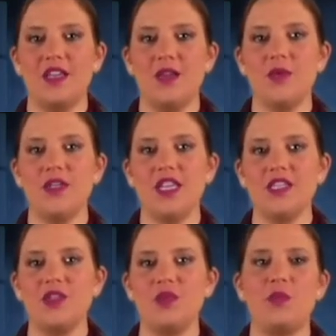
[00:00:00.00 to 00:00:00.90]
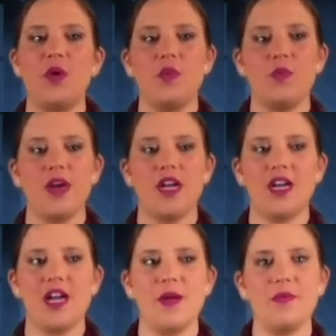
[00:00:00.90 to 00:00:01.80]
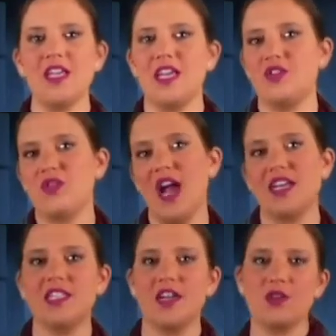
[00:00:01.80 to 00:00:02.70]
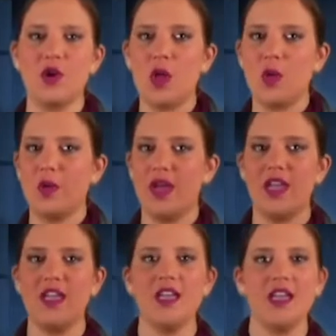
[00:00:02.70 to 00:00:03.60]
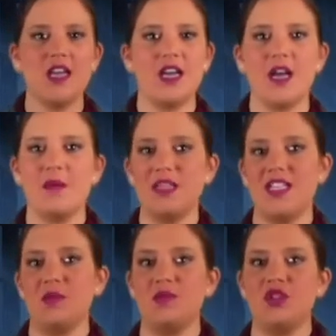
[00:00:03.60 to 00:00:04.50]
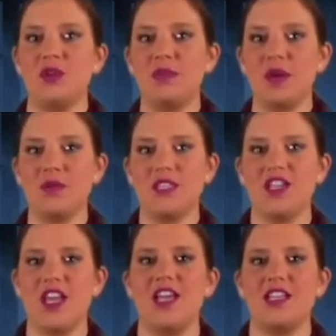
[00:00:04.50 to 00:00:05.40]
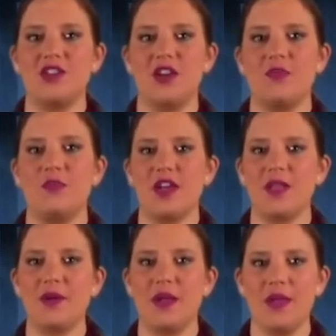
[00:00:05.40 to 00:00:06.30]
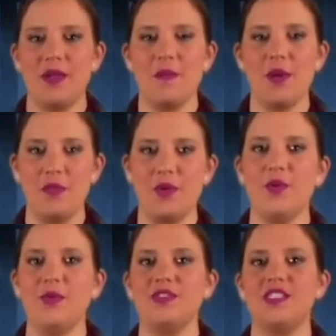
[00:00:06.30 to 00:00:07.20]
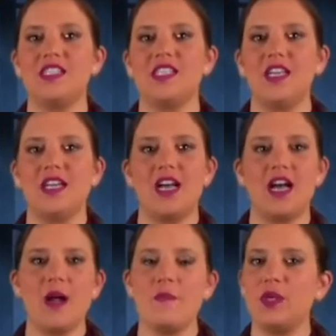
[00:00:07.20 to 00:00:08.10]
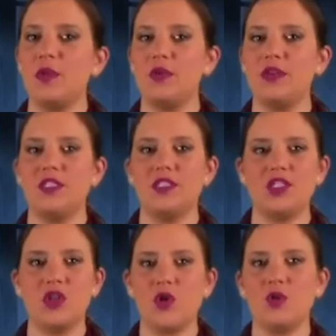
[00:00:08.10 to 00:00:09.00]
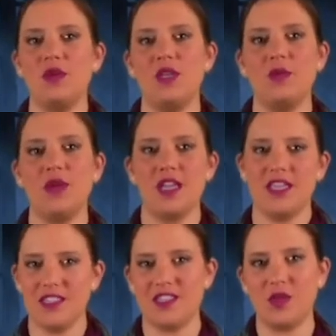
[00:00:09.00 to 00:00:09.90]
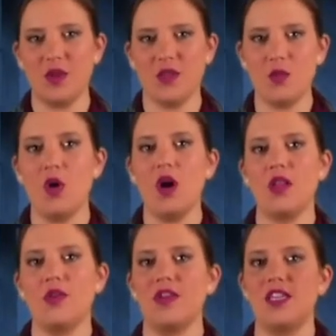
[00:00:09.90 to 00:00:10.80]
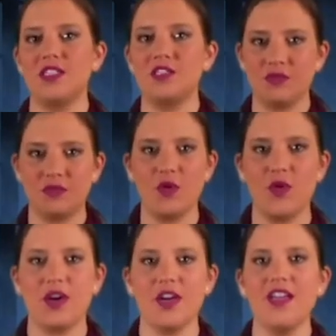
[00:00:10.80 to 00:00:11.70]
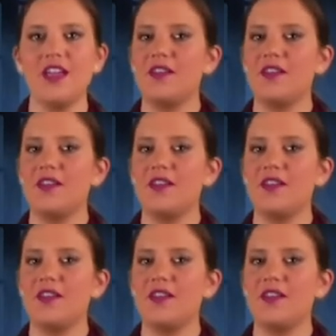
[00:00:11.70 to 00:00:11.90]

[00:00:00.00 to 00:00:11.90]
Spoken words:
it would get to the point where I would get dragged down the hallway. My dad would jump on my chest, trying to break my bones. He would choke me against the wall or against the floor.